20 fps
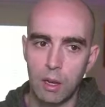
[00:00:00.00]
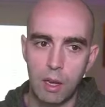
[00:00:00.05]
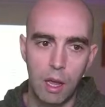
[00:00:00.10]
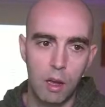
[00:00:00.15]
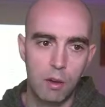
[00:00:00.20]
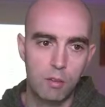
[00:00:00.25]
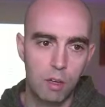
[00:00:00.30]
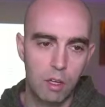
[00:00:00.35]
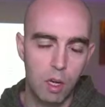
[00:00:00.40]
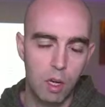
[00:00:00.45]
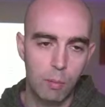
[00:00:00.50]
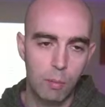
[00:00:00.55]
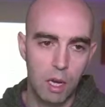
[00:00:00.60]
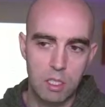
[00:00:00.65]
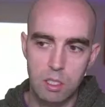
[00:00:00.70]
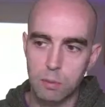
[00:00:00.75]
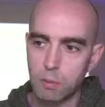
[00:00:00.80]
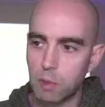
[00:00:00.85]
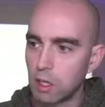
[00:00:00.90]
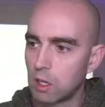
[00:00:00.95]
if I go back to
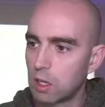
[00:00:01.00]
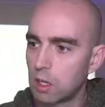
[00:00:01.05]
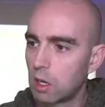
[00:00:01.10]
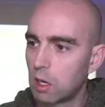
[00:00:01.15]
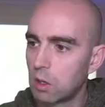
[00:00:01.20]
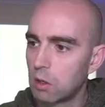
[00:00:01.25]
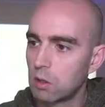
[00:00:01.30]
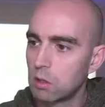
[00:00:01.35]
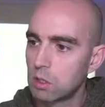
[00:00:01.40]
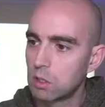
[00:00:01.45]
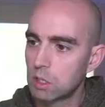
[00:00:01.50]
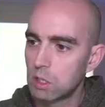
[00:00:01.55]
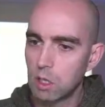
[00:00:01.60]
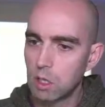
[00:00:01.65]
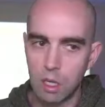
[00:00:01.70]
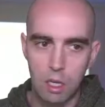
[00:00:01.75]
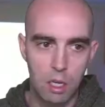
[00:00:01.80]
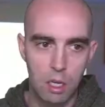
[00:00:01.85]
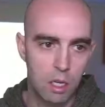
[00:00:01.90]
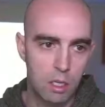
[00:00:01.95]
my code
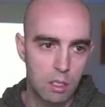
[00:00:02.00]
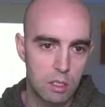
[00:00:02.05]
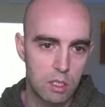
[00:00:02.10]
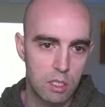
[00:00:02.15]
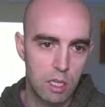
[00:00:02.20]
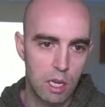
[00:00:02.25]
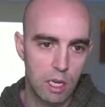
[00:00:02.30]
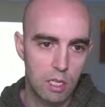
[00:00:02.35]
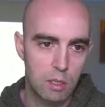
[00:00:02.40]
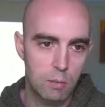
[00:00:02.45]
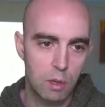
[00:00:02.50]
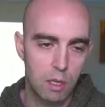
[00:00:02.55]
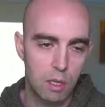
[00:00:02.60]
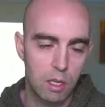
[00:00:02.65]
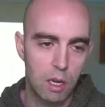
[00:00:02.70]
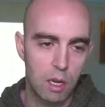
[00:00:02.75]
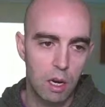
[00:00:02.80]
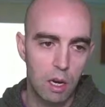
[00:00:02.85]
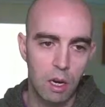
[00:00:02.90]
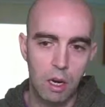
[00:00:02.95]
and select my
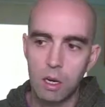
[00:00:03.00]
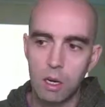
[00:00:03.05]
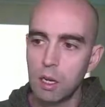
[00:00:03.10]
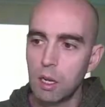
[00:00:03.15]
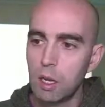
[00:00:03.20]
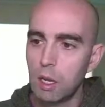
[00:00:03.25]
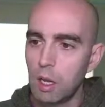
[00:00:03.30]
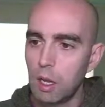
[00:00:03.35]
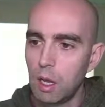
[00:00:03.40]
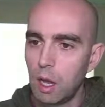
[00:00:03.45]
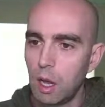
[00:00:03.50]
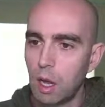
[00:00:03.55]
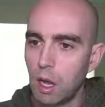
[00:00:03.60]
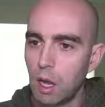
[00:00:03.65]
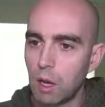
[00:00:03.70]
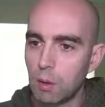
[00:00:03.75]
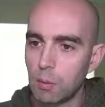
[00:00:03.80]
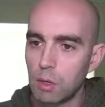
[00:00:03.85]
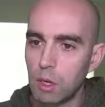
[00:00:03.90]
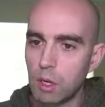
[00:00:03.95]
car,
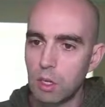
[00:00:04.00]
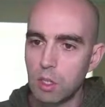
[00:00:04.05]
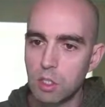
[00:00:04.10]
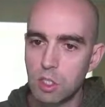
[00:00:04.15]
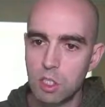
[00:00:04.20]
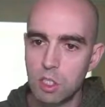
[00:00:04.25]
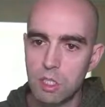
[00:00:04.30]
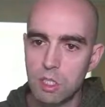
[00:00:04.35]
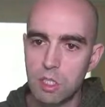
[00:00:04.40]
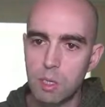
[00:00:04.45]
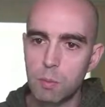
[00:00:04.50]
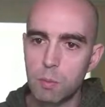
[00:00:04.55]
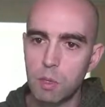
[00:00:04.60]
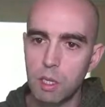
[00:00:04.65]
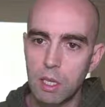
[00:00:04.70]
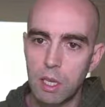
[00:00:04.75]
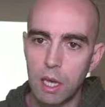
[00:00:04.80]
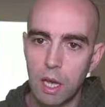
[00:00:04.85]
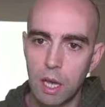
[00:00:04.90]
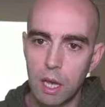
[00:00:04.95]
I'm going to just simply
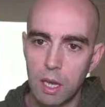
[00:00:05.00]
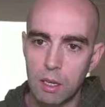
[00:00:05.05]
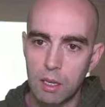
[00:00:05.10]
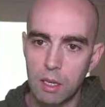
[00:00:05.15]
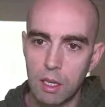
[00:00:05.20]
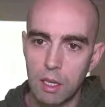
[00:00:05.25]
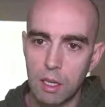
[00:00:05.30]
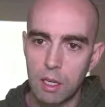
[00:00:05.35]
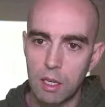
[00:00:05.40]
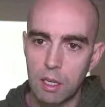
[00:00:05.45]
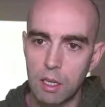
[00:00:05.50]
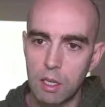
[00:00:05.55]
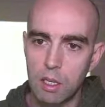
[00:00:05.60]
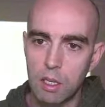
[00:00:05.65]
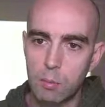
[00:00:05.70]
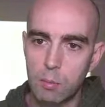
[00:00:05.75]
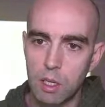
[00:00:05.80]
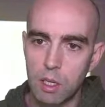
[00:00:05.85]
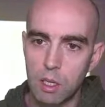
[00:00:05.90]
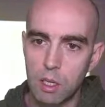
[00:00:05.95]
add in a little
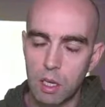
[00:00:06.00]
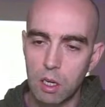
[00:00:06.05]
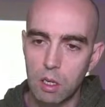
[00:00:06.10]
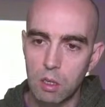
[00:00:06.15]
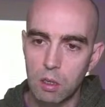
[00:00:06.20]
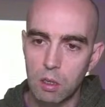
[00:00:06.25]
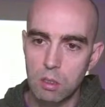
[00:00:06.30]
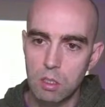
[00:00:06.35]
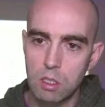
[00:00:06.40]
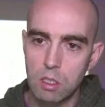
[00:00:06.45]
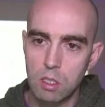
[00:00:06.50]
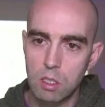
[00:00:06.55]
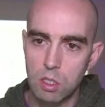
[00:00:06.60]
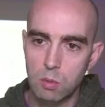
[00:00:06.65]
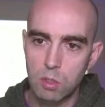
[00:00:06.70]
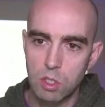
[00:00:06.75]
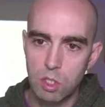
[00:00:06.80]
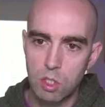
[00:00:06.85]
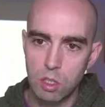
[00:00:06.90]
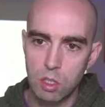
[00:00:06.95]
bit of code to
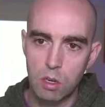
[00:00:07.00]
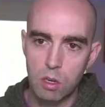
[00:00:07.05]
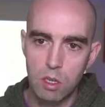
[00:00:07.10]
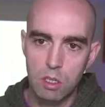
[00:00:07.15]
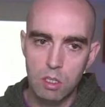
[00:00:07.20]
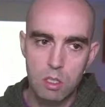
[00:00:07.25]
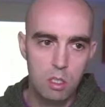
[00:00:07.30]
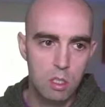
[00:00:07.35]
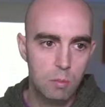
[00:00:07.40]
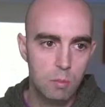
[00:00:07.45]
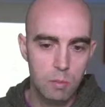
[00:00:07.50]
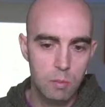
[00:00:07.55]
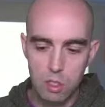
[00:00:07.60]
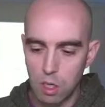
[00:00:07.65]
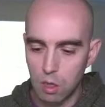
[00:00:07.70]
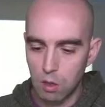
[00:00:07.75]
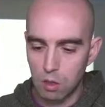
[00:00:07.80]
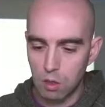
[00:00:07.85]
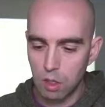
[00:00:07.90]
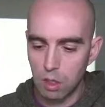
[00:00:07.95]
switch across to them. So
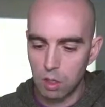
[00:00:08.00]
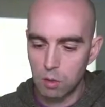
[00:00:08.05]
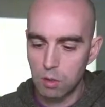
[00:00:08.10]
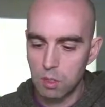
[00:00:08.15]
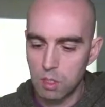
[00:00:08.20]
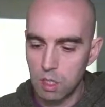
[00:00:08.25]
I'm going to go into the